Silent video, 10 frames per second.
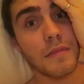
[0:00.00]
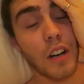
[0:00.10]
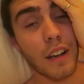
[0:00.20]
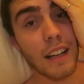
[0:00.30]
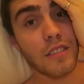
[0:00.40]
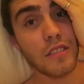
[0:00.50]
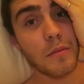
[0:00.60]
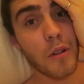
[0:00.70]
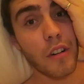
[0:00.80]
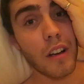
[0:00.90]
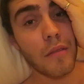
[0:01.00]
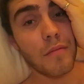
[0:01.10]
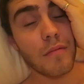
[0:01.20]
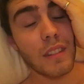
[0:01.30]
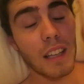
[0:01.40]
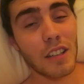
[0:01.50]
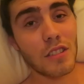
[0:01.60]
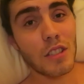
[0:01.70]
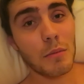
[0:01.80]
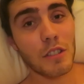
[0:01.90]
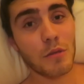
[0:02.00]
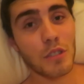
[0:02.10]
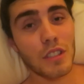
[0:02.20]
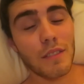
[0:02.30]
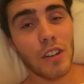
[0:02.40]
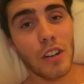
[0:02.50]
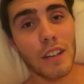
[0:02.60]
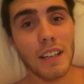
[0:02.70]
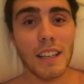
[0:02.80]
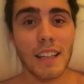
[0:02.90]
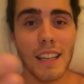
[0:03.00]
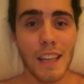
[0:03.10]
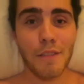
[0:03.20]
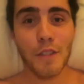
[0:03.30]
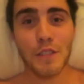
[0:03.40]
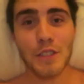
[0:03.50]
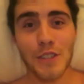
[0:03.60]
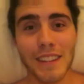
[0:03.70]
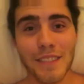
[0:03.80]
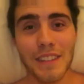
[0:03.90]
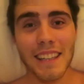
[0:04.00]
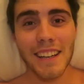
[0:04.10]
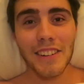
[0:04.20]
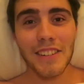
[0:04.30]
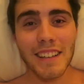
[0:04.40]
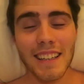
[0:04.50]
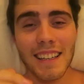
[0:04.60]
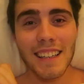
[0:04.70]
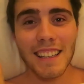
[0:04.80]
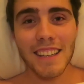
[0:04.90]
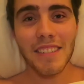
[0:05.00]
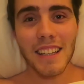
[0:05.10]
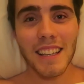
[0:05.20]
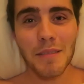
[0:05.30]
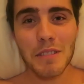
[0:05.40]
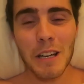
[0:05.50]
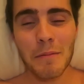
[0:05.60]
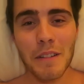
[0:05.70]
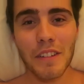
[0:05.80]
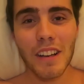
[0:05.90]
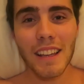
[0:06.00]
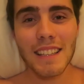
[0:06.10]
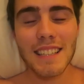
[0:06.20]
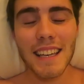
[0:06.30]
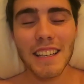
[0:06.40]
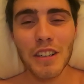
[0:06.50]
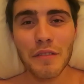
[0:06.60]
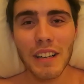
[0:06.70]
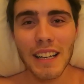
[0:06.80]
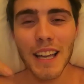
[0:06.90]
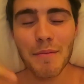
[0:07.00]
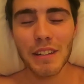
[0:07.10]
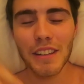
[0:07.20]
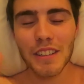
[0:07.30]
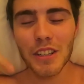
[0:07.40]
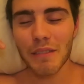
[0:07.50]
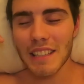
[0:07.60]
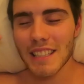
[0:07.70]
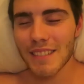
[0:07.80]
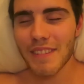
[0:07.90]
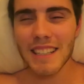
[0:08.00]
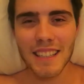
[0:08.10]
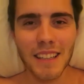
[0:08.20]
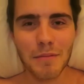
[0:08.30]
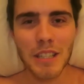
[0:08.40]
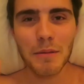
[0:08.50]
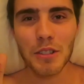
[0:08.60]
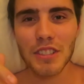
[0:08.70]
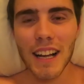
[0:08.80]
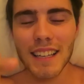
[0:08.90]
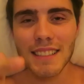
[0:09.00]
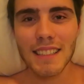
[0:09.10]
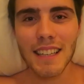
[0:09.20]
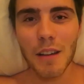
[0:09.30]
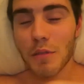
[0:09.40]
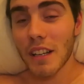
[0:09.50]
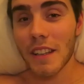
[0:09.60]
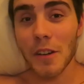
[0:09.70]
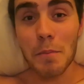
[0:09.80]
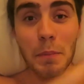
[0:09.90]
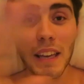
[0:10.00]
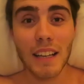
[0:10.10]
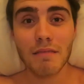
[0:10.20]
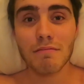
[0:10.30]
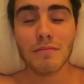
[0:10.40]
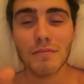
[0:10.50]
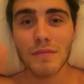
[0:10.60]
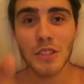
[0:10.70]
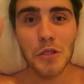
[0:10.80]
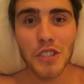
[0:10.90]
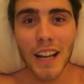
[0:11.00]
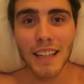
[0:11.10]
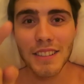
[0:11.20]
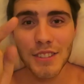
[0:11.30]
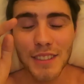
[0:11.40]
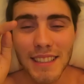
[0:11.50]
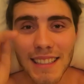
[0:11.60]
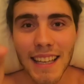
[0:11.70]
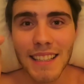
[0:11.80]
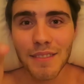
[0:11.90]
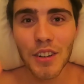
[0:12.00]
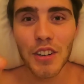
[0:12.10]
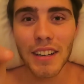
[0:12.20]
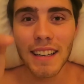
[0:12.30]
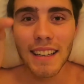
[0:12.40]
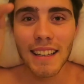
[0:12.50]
I'll catch you tomorrow. Thank you so much for watching the vlog. If you've enjoyed the video, give it a thumbs up. If you like the takeover, let me know in the comments. Smash the thumbs up. Your challenge today, we're going to go big. Your challenge on today's vlog